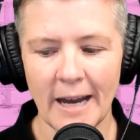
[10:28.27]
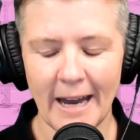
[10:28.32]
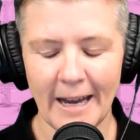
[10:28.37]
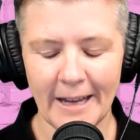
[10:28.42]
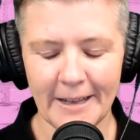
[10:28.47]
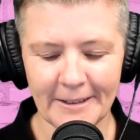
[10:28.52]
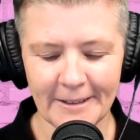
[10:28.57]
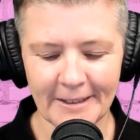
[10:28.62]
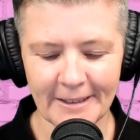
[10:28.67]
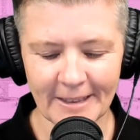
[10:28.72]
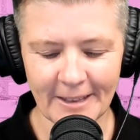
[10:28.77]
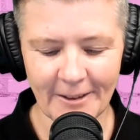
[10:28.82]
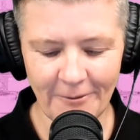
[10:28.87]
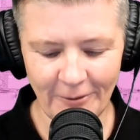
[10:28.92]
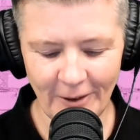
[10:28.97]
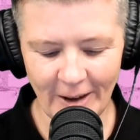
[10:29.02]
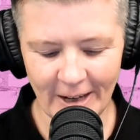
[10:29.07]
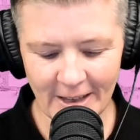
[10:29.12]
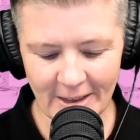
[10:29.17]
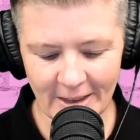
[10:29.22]
And the
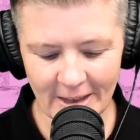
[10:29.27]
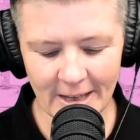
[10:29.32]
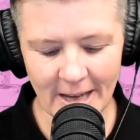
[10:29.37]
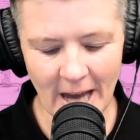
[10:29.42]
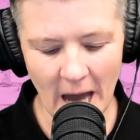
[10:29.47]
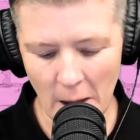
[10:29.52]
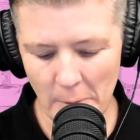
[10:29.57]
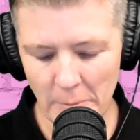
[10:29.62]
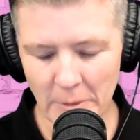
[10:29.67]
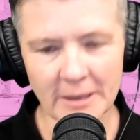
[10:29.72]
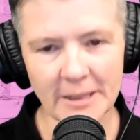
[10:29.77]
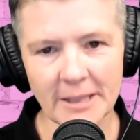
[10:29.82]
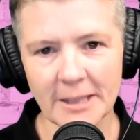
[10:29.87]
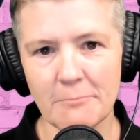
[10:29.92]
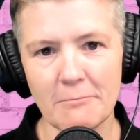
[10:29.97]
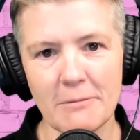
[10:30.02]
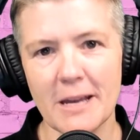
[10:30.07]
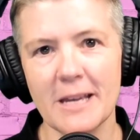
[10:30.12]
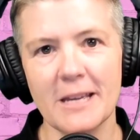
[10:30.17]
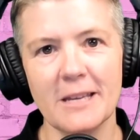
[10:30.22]
funny thing happened
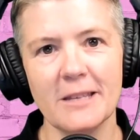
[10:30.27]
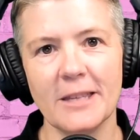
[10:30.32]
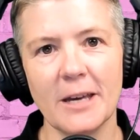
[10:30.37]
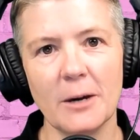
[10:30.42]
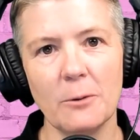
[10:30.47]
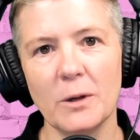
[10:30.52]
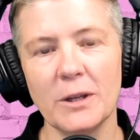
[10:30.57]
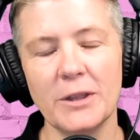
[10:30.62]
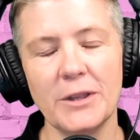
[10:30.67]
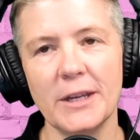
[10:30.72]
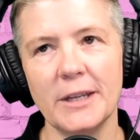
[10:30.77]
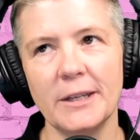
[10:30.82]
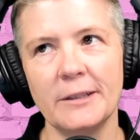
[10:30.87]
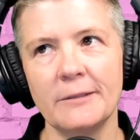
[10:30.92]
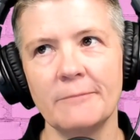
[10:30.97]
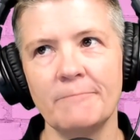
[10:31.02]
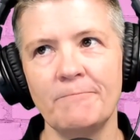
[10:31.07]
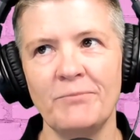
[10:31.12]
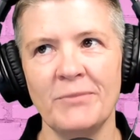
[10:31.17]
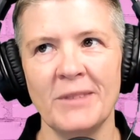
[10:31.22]
to me that
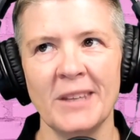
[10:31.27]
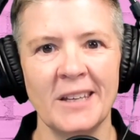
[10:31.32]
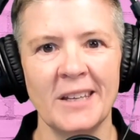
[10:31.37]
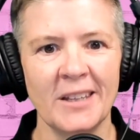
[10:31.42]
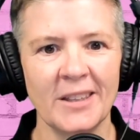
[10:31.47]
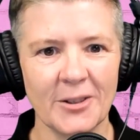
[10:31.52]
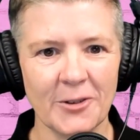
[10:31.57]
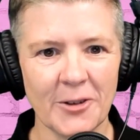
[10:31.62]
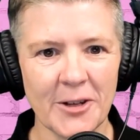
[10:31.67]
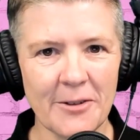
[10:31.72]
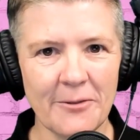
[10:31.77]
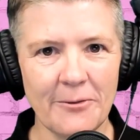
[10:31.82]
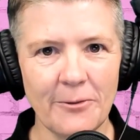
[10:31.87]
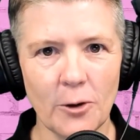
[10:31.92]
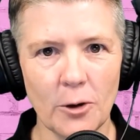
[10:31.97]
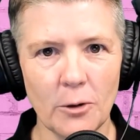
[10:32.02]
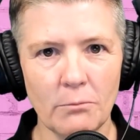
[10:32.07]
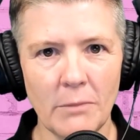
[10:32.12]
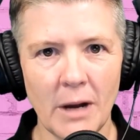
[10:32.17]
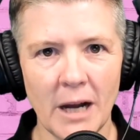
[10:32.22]
within 3 or
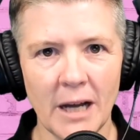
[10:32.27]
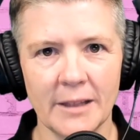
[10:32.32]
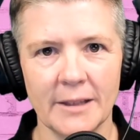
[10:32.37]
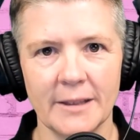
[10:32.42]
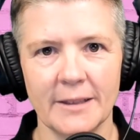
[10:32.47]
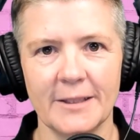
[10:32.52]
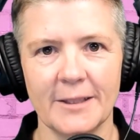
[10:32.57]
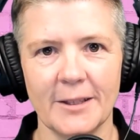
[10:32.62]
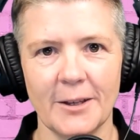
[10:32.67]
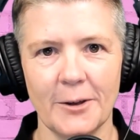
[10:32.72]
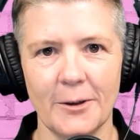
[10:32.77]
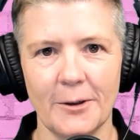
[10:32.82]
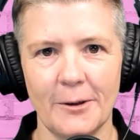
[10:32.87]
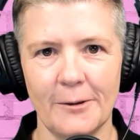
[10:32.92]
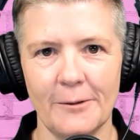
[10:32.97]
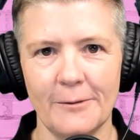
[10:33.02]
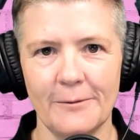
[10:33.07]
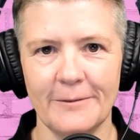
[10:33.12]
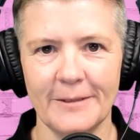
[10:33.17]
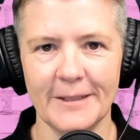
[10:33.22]
4 months
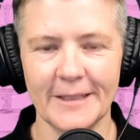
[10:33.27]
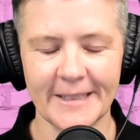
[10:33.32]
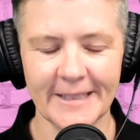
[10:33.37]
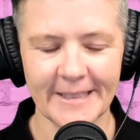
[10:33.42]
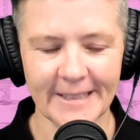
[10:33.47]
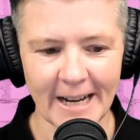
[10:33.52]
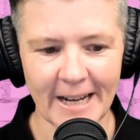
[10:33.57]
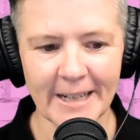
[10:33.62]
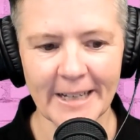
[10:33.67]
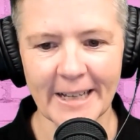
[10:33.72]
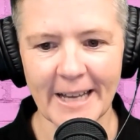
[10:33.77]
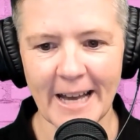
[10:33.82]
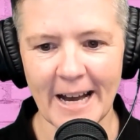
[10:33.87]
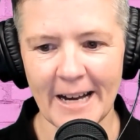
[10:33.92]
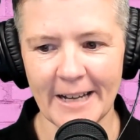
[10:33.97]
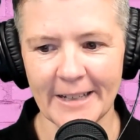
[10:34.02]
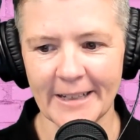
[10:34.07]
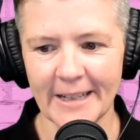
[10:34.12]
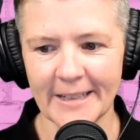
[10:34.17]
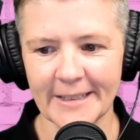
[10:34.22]
of starting
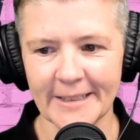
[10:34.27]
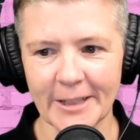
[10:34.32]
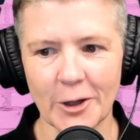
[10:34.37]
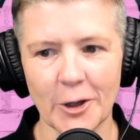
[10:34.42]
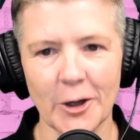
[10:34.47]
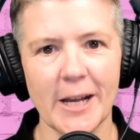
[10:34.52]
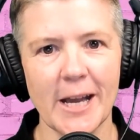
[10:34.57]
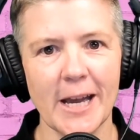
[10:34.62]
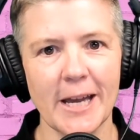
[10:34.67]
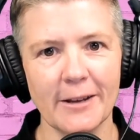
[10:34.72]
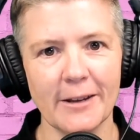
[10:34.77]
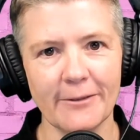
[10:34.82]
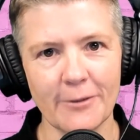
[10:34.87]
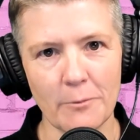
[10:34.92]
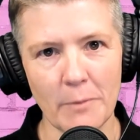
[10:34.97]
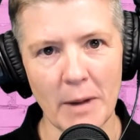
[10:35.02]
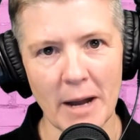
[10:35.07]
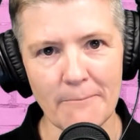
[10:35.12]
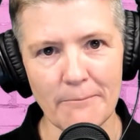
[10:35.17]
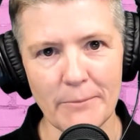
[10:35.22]
out as a creator
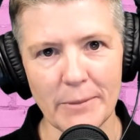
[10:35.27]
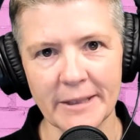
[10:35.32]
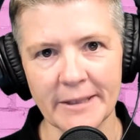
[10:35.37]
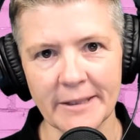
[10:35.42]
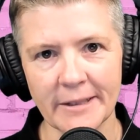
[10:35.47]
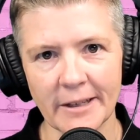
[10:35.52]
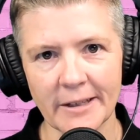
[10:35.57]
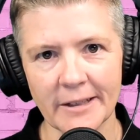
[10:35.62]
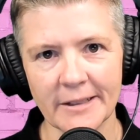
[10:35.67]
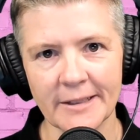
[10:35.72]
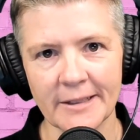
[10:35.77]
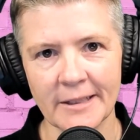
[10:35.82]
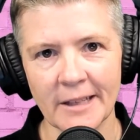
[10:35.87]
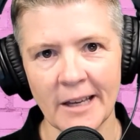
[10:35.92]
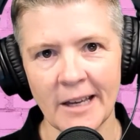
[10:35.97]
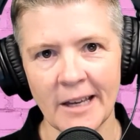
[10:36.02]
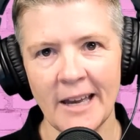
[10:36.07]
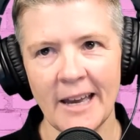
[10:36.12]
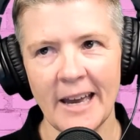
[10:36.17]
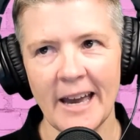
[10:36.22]
for my business,
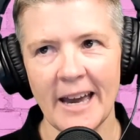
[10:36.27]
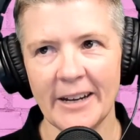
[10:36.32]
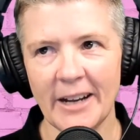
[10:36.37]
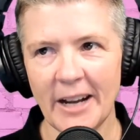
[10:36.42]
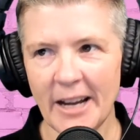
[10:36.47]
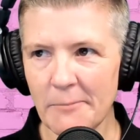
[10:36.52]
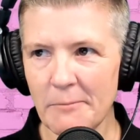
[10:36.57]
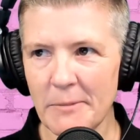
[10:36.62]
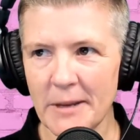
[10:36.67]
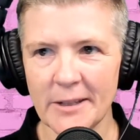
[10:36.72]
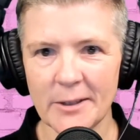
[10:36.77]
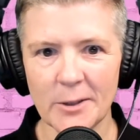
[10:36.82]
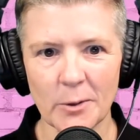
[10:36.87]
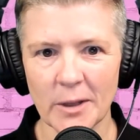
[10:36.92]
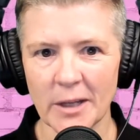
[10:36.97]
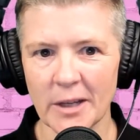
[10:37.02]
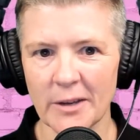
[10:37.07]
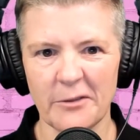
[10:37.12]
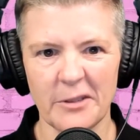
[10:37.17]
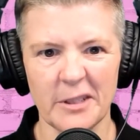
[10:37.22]
and I had been
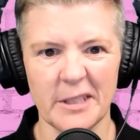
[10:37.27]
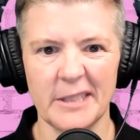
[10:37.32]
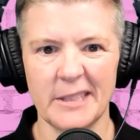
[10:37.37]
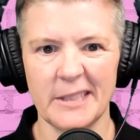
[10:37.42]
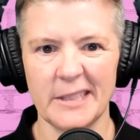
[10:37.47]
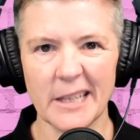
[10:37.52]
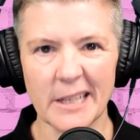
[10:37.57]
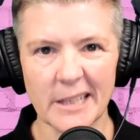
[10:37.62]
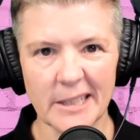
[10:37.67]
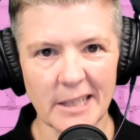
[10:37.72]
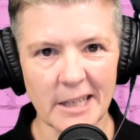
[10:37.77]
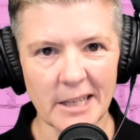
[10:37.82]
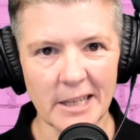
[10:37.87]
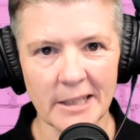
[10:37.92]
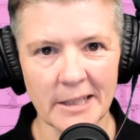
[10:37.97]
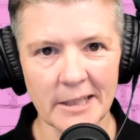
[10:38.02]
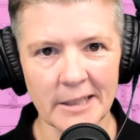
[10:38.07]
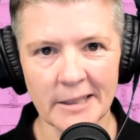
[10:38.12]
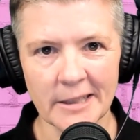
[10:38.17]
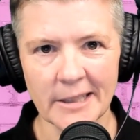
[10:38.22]
doing it for 6
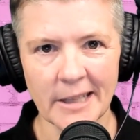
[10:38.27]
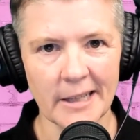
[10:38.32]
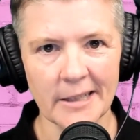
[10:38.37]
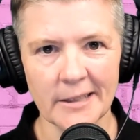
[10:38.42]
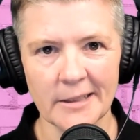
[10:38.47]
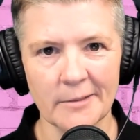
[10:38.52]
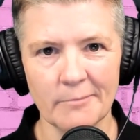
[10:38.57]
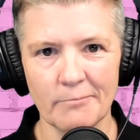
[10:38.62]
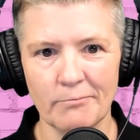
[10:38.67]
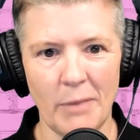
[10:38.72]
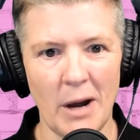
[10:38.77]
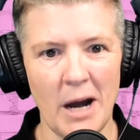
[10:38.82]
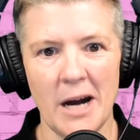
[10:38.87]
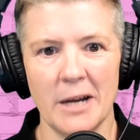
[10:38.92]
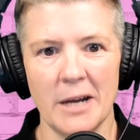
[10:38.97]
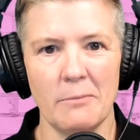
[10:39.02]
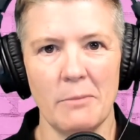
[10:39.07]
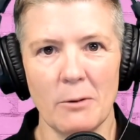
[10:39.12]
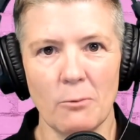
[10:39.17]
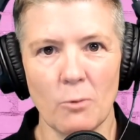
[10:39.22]
years as
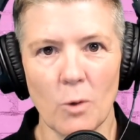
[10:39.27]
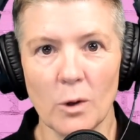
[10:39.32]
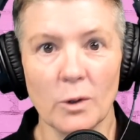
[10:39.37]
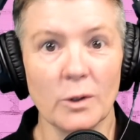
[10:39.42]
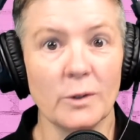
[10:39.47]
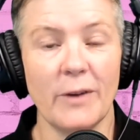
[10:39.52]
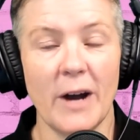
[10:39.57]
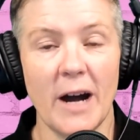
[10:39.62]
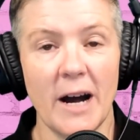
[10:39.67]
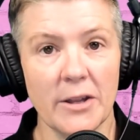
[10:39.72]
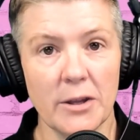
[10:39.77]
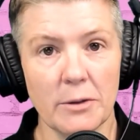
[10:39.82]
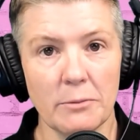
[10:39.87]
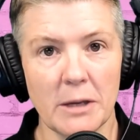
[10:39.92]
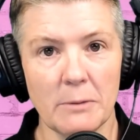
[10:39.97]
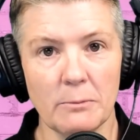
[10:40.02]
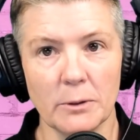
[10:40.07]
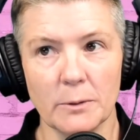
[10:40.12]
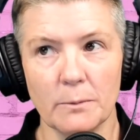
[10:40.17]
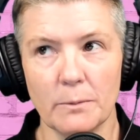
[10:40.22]
part of my roles for other
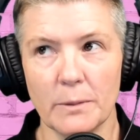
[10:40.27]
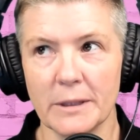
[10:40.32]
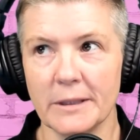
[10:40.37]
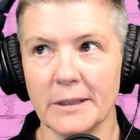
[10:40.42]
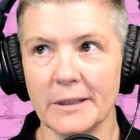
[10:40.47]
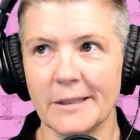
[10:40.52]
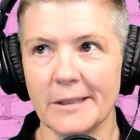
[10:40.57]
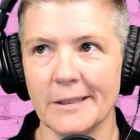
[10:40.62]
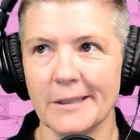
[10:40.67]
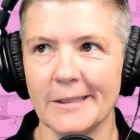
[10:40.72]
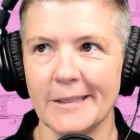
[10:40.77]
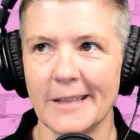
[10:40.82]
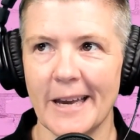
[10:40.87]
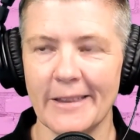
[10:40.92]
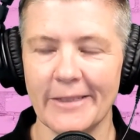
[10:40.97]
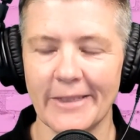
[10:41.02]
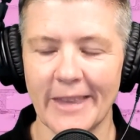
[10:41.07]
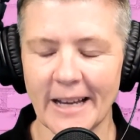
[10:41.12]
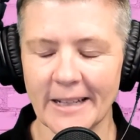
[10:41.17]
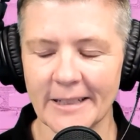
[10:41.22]
people's businesses
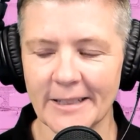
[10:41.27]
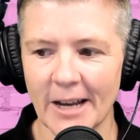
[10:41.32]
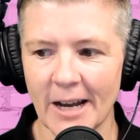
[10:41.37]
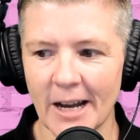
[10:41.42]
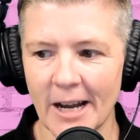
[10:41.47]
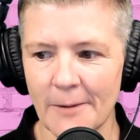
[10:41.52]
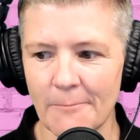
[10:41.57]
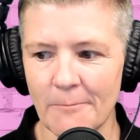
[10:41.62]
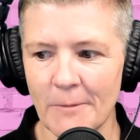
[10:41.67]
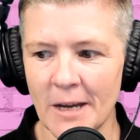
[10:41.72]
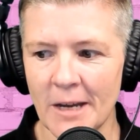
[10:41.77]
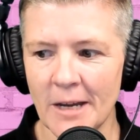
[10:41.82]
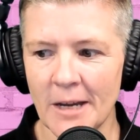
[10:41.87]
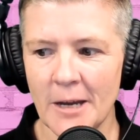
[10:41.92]
at that time,